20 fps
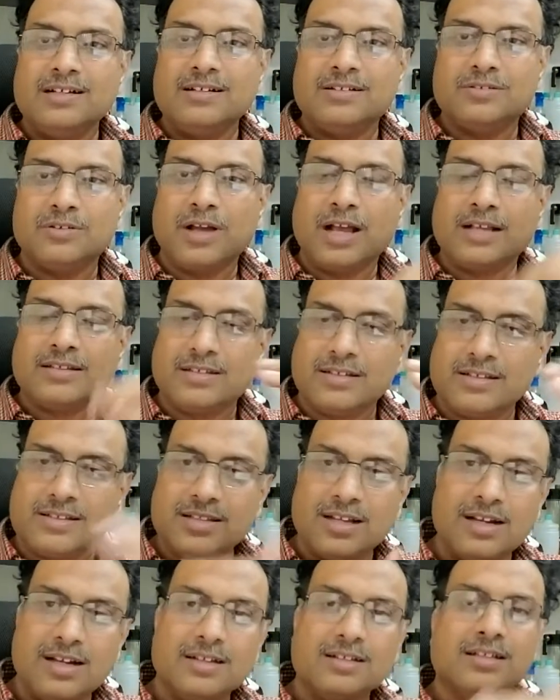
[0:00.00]
So as a
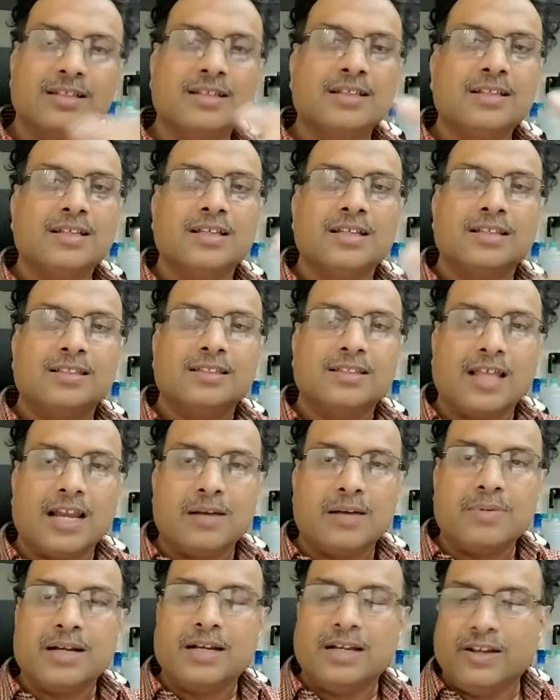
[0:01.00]
result, there
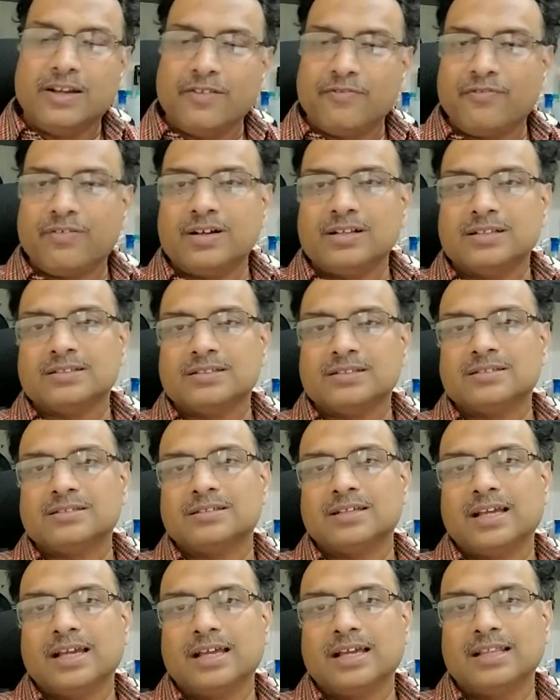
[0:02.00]
will be a
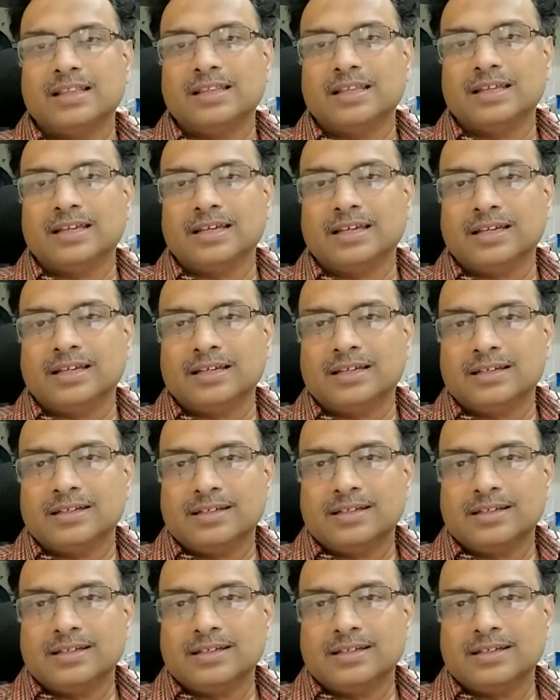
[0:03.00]
difference in the